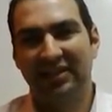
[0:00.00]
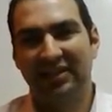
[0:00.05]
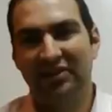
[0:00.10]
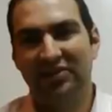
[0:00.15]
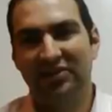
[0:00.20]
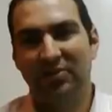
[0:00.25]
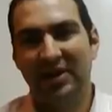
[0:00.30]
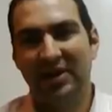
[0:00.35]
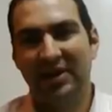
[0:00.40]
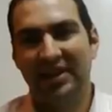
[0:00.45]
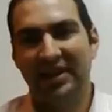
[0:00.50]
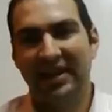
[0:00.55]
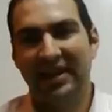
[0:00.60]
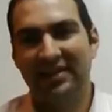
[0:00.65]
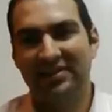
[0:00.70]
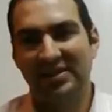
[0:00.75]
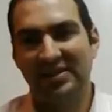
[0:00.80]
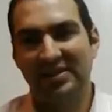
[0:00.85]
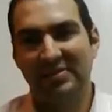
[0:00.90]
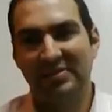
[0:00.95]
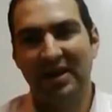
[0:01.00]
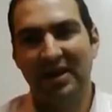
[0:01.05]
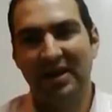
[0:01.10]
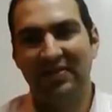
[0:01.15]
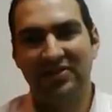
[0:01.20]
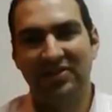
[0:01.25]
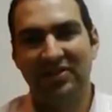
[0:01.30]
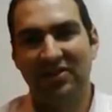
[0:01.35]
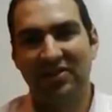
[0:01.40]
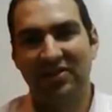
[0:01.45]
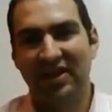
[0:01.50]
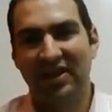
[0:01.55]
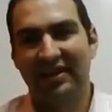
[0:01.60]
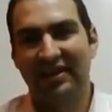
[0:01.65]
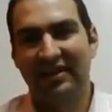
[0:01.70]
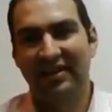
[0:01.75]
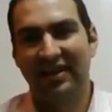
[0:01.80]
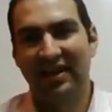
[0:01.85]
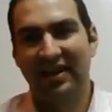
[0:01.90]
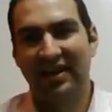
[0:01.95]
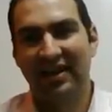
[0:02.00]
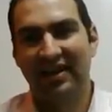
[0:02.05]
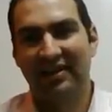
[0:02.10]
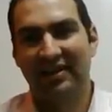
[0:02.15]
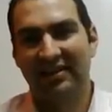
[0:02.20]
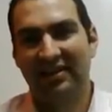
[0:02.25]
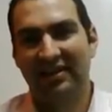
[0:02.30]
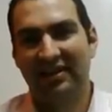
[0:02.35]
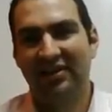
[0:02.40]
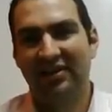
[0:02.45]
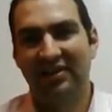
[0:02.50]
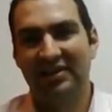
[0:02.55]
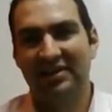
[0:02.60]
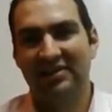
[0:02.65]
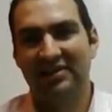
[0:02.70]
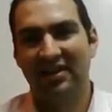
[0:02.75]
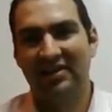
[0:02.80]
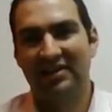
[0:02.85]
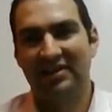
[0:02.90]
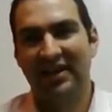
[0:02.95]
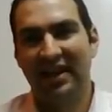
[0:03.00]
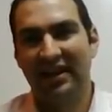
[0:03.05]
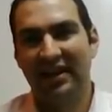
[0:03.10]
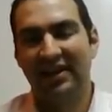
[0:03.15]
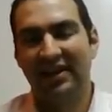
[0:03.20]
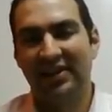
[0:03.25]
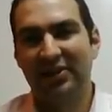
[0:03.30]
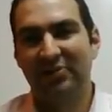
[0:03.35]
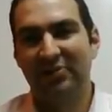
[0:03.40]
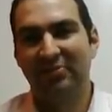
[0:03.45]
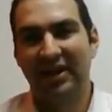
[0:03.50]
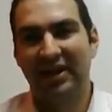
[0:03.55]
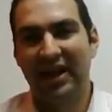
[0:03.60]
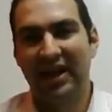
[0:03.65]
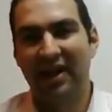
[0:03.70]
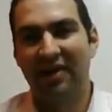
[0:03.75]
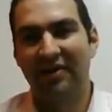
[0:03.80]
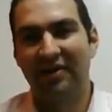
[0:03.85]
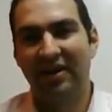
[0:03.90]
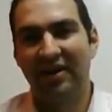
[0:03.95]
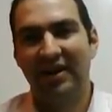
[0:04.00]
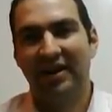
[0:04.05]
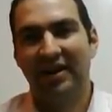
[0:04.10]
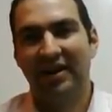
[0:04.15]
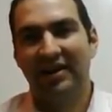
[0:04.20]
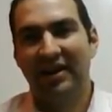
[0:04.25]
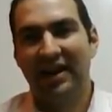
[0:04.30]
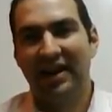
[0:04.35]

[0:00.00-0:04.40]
20,000 a month or so, like you can start taking a little bit out.